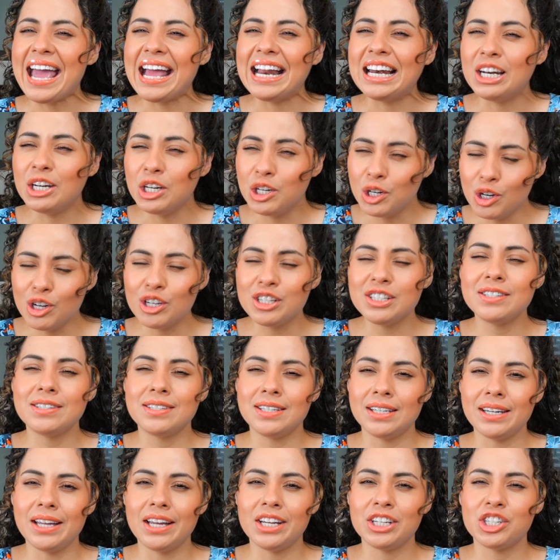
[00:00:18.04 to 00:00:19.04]
it looks
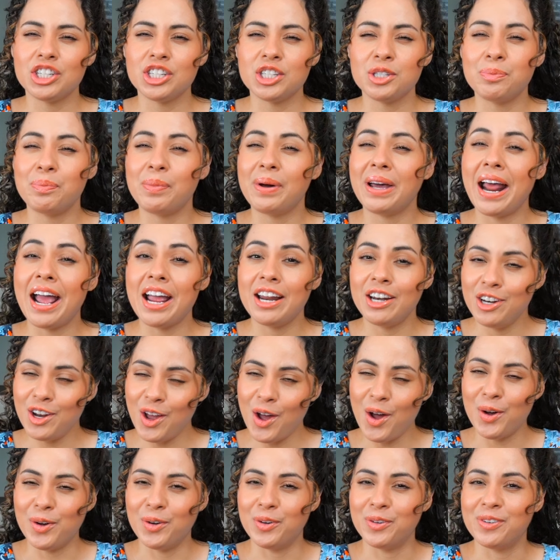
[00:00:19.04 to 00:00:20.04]
delicious, but I
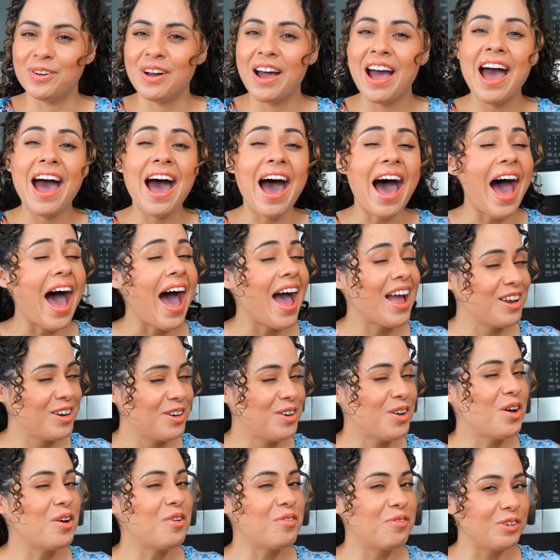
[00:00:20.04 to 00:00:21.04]
know,
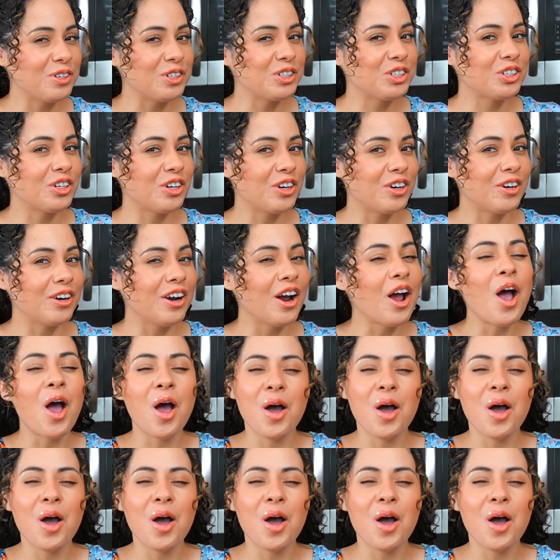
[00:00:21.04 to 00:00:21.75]
I know for sure